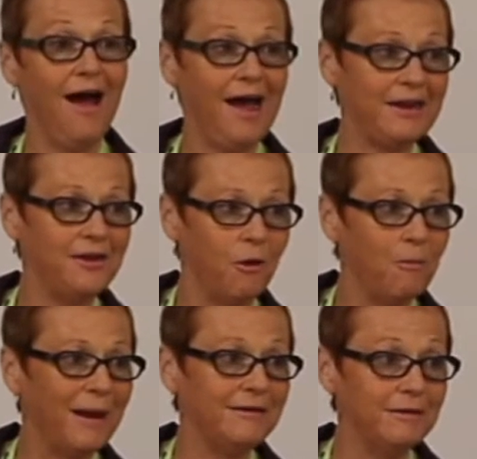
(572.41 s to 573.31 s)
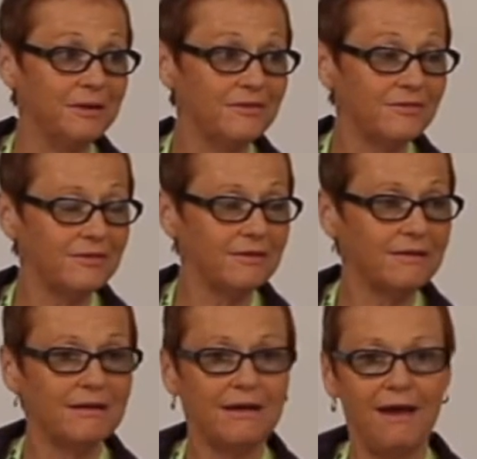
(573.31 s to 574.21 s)
I know my demons,
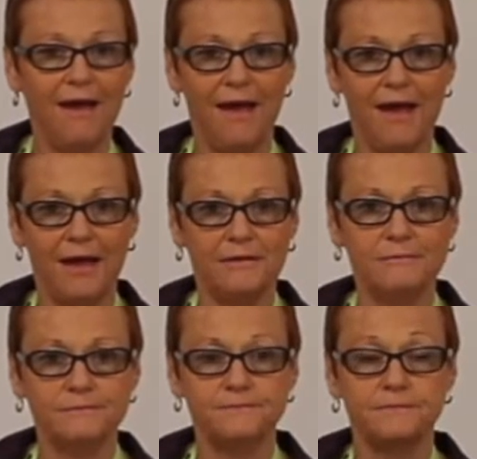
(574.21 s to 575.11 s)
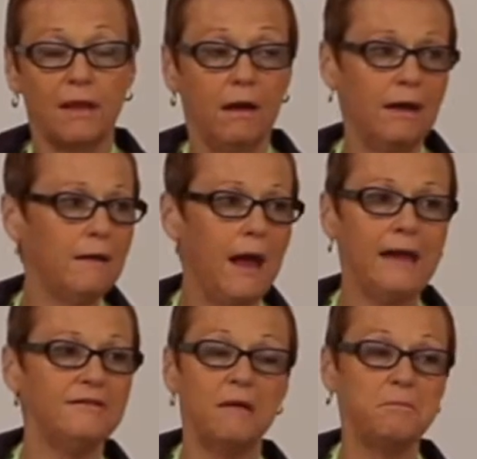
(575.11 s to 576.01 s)
and
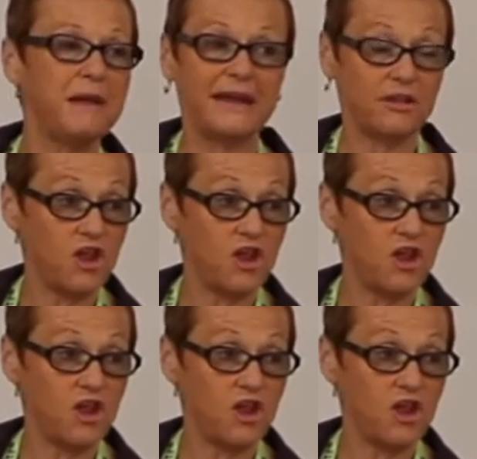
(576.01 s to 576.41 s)
I dump like a